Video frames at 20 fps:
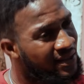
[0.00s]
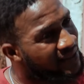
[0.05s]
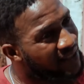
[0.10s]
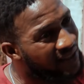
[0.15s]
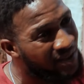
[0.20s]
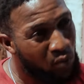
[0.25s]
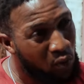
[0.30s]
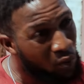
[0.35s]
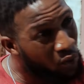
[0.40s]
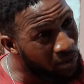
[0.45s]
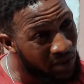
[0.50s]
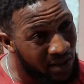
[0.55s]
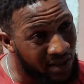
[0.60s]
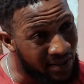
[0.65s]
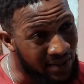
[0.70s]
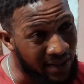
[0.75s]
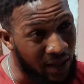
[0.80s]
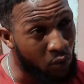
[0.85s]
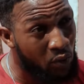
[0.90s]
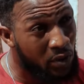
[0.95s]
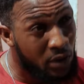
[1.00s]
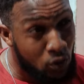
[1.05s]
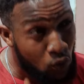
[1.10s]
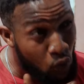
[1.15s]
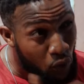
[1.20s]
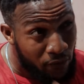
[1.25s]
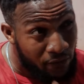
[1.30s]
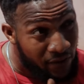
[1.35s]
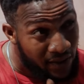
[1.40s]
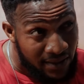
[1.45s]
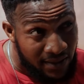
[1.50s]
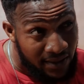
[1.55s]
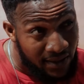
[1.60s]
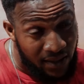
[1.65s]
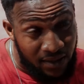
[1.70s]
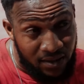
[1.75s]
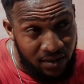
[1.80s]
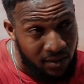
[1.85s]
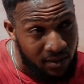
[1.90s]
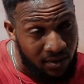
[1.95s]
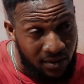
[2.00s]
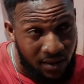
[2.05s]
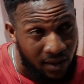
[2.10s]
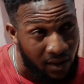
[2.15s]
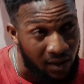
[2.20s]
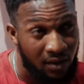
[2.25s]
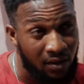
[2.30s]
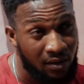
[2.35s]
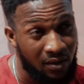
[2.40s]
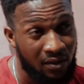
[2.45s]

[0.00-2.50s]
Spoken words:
That's what we need now. We need to investigate this case.